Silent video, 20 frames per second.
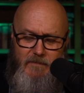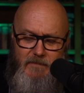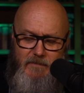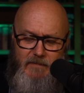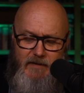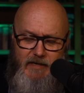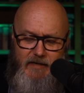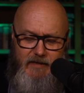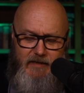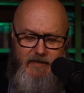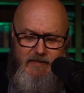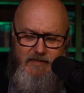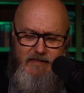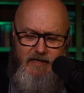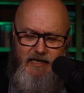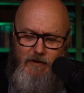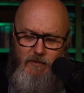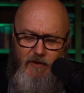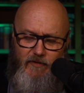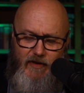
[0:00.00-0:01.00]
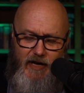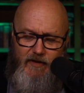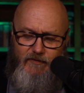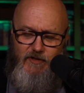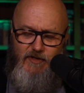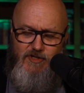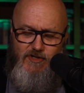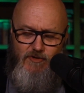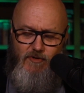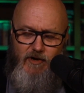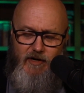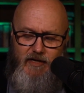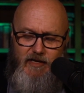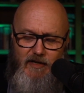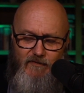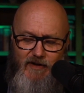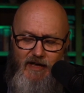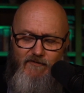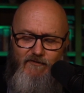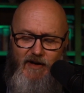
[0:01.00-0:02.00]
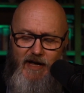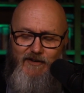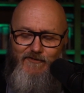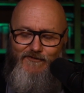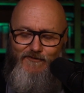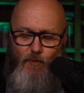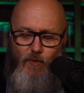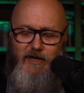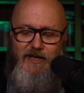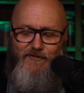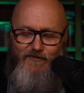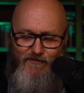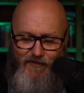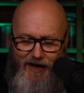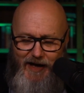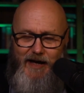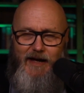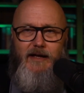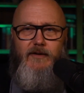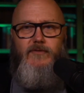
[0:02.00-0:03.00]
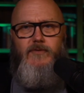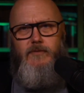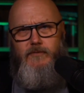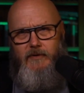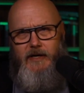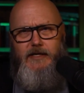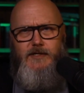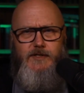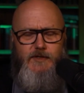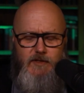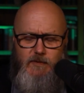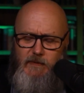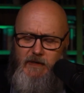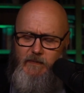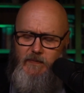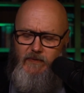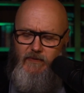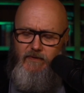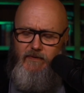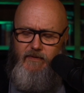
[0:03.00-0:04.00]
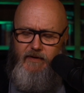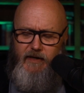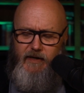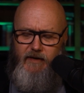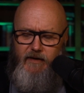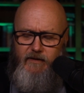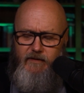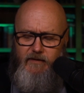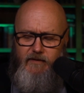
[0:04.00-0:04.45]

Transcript: And he said, I will not destroy it if I find 45 righteous people there.